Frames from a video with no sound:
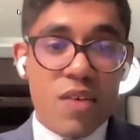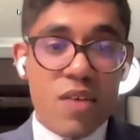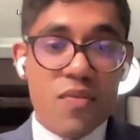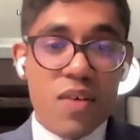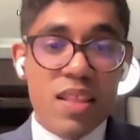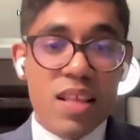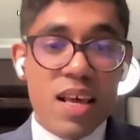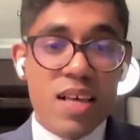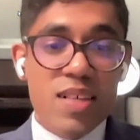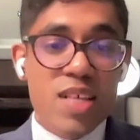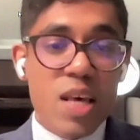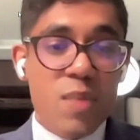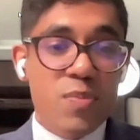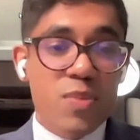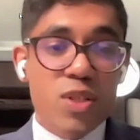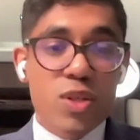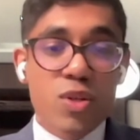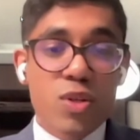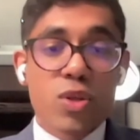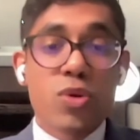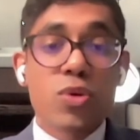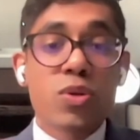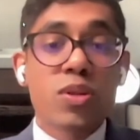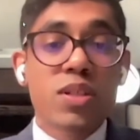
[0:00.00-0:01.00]
where there is
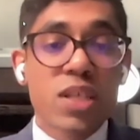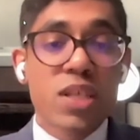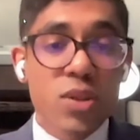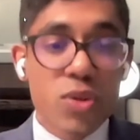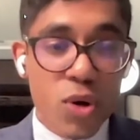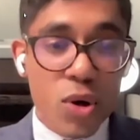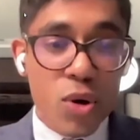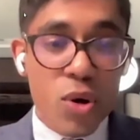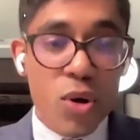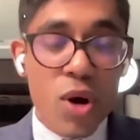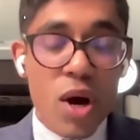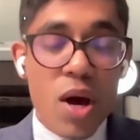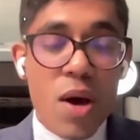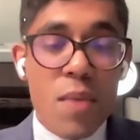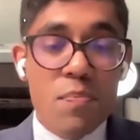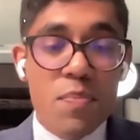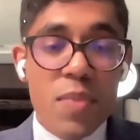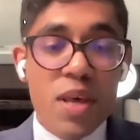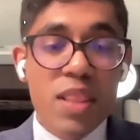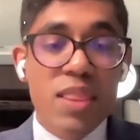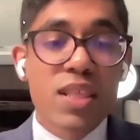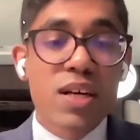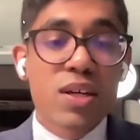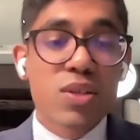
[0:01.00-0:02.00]
absolutely no
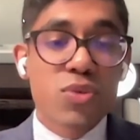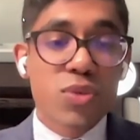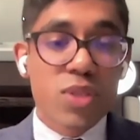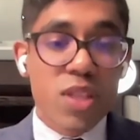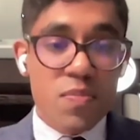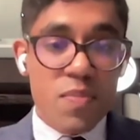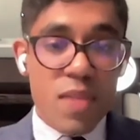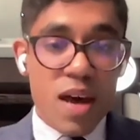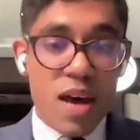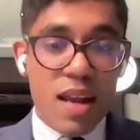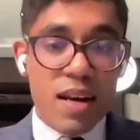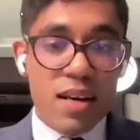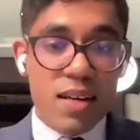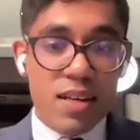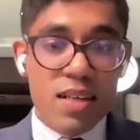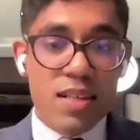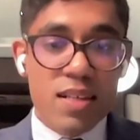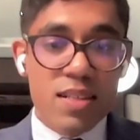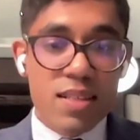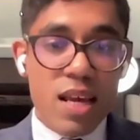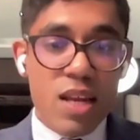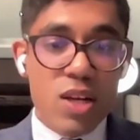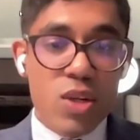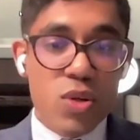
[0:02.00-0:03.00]
method to the
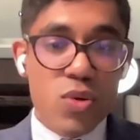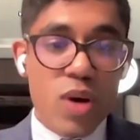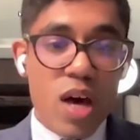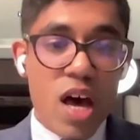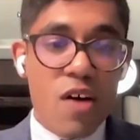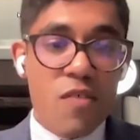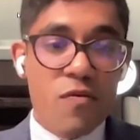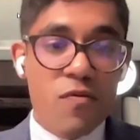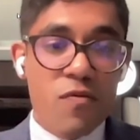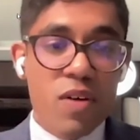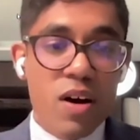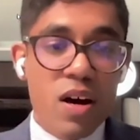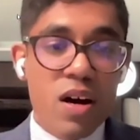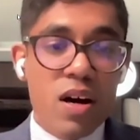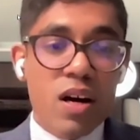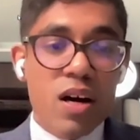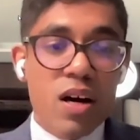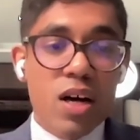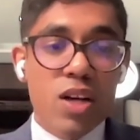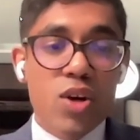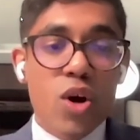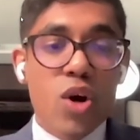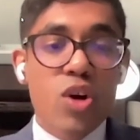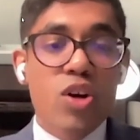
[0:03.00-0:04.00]
madness, and you have
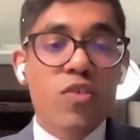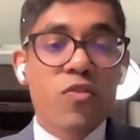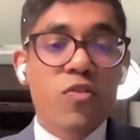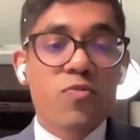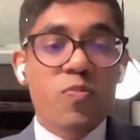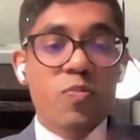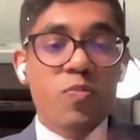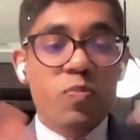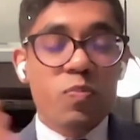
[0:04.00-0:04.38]
a lot of